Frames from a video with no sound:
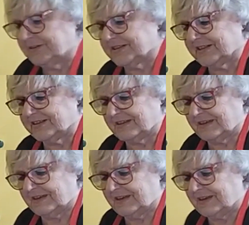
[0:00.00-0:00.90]
was in
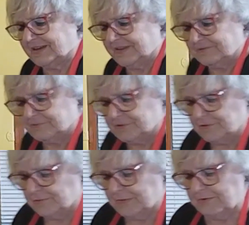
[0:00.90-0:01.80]
the
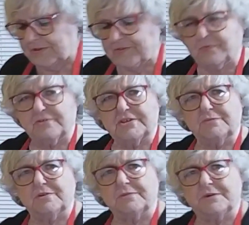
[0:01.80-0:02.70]
room, he was watching
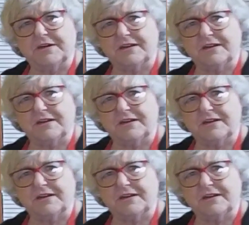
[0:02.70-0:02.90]
one of my